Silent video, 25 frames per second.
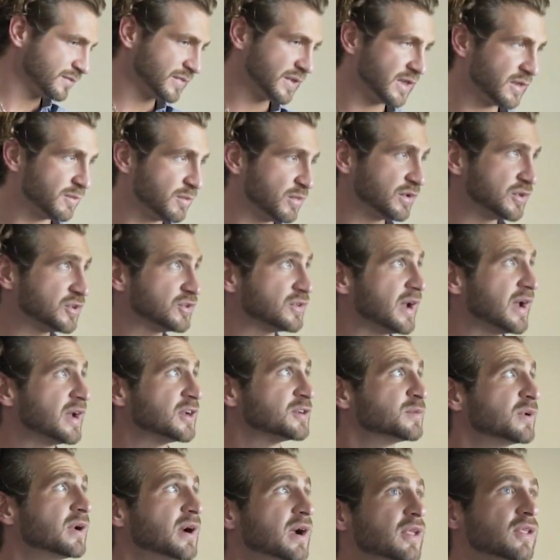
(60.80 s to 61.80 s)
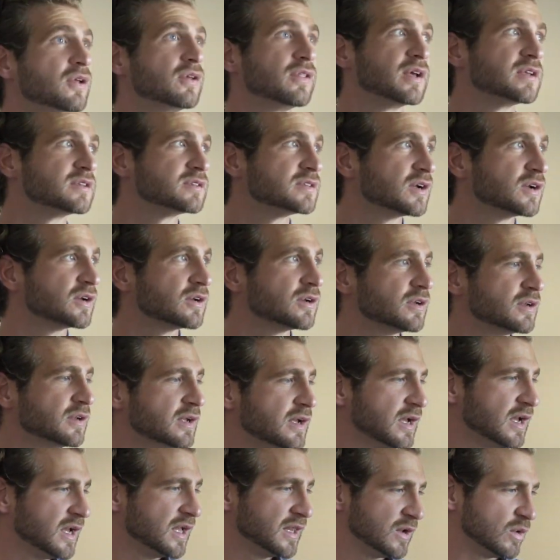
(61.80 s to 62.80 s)
But they put trash. That's not
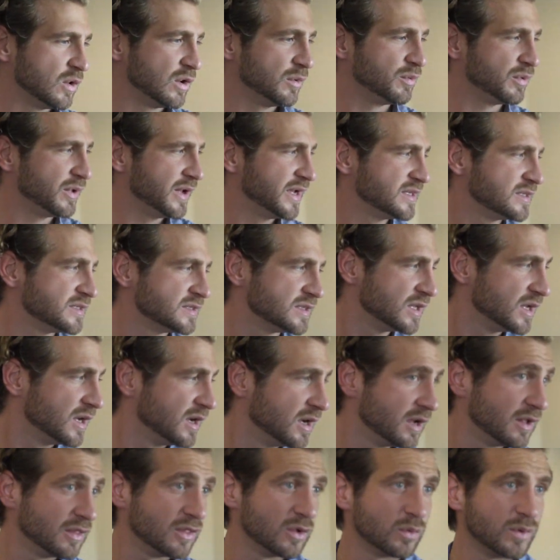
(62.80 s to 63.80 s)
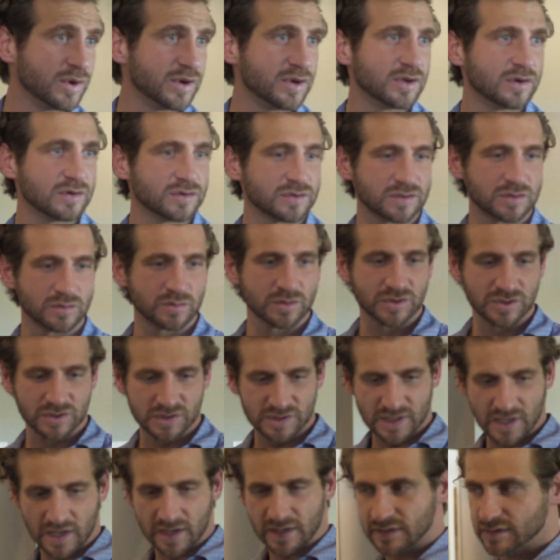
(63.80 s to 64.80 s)
good. They replaced the windows, which
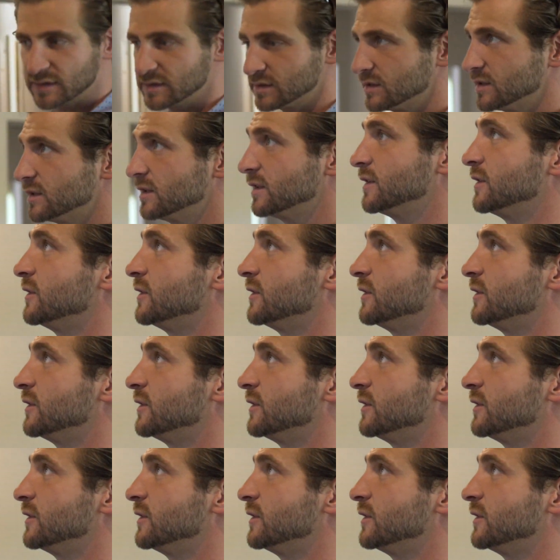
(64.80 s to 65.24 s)
is nice.